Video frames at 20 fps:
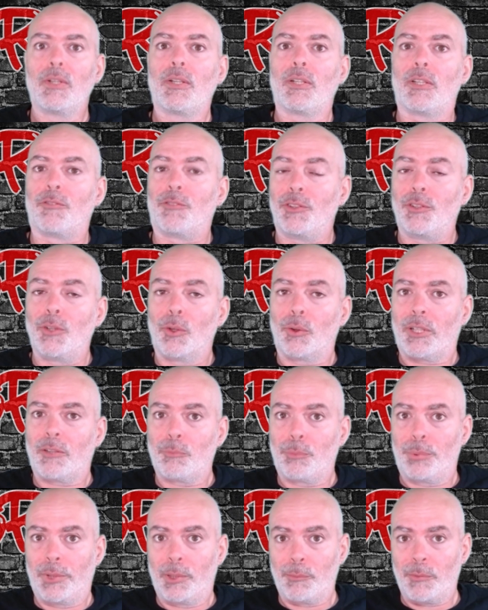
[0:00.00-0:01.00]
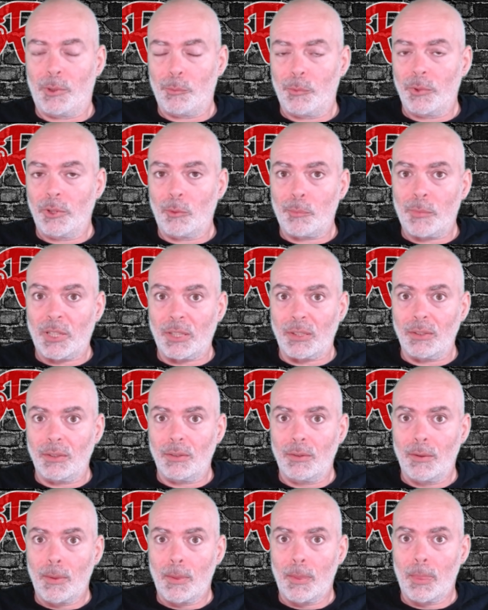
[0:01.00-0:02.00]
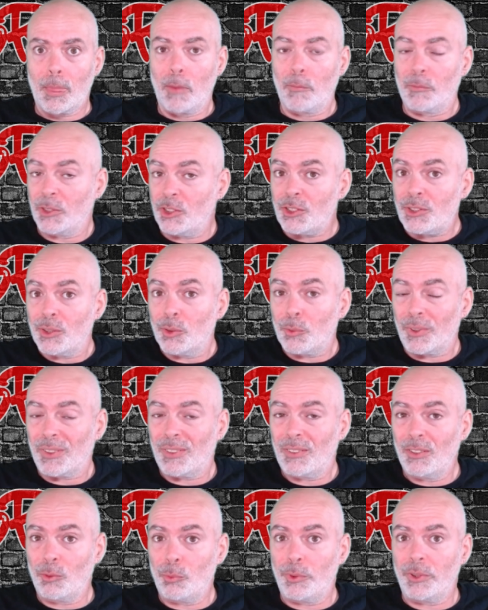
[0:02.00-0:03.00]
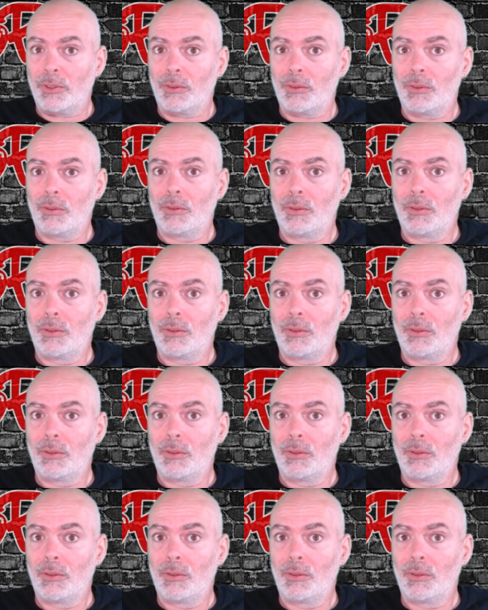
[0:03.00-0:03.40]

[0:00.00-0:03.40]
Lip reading: If you don't have premium wheel money, but you still want a good wheel,